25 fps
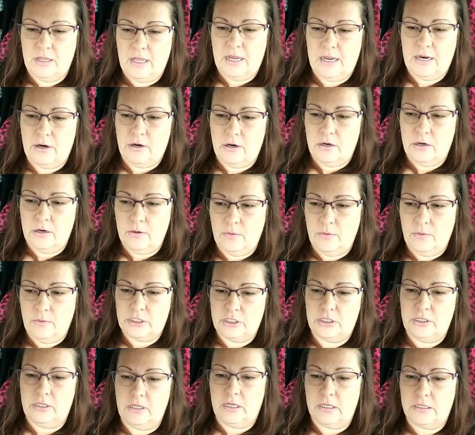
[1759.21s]
later what
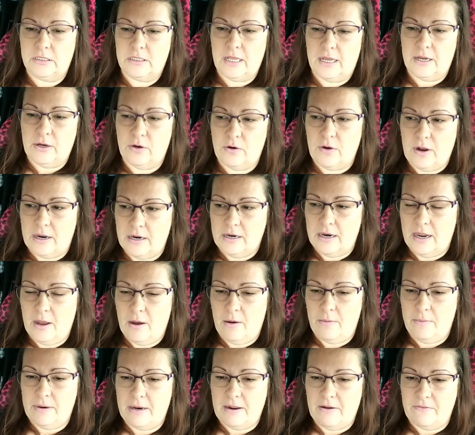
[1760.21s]
she looks like right
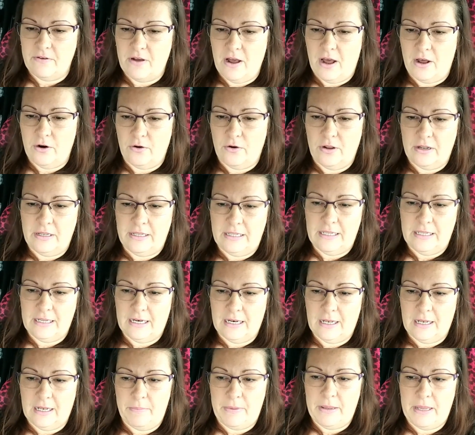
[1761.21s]
now, but I've got her a
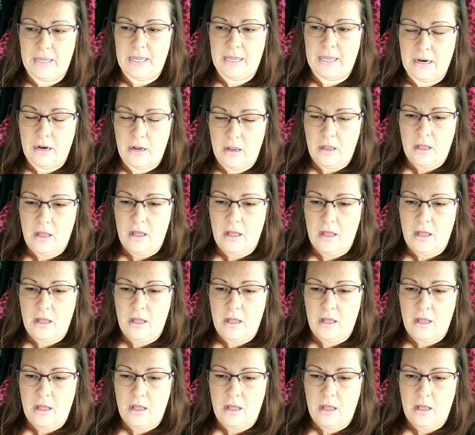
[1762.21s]
little bit